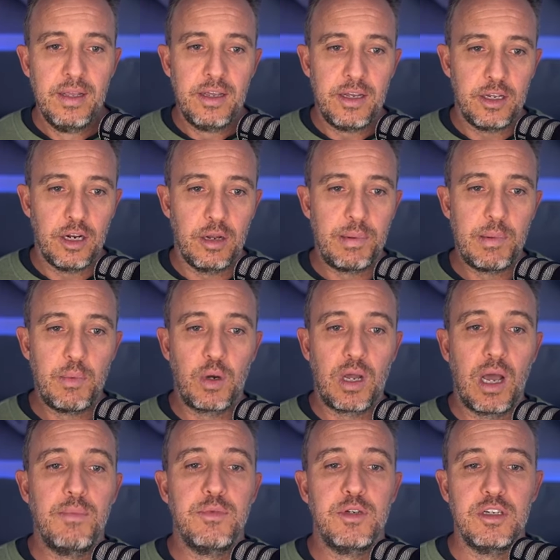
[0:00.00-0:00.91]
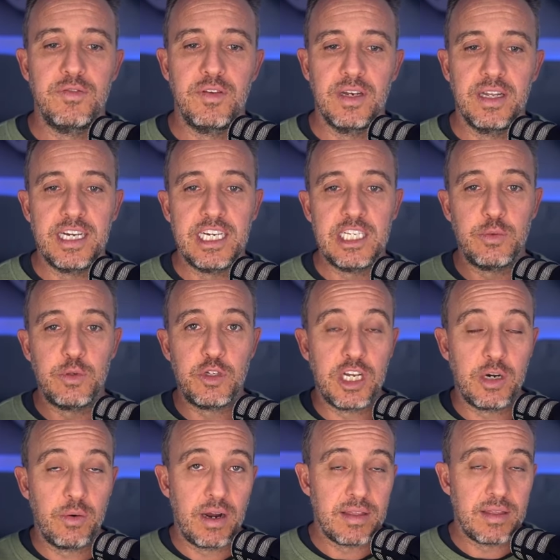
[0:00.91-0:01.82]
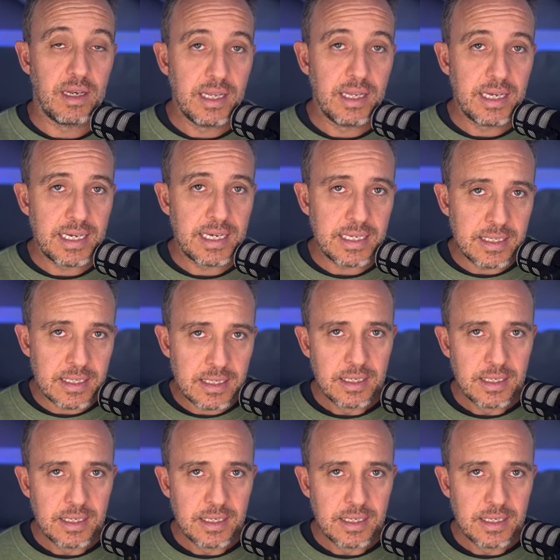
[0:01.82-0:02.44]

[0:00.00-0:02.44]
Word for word: you know people come to you for leads, we generate the leads,